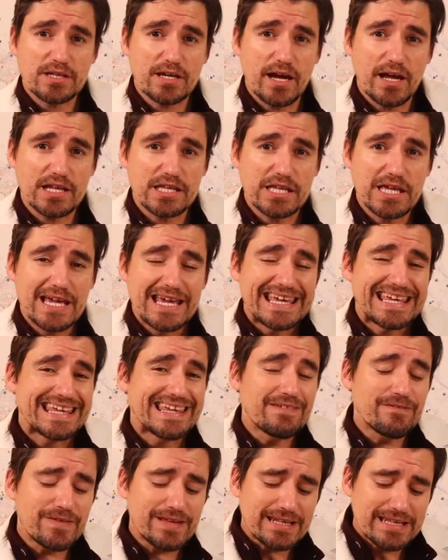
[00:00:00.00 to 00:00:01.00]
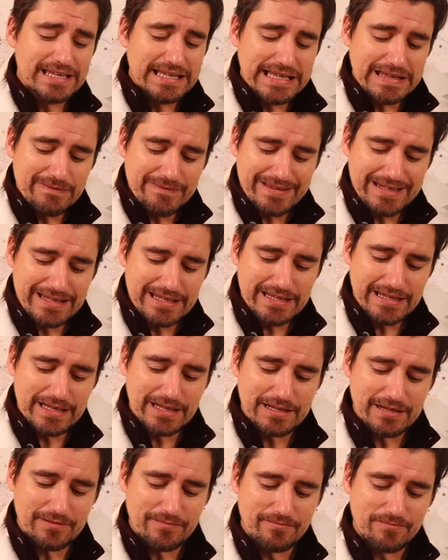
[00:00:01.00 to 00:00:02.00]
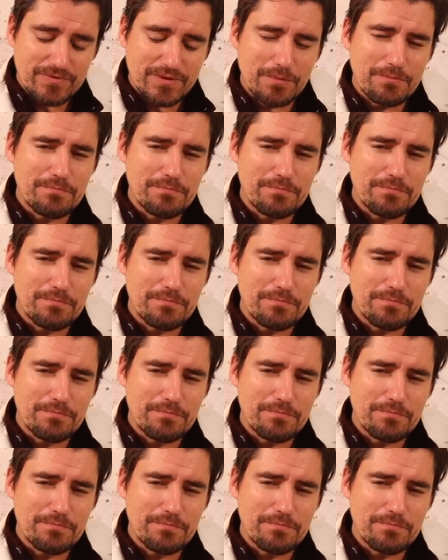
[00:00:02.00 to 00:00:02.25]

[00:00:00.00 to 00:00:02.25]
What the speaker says: guys, even in the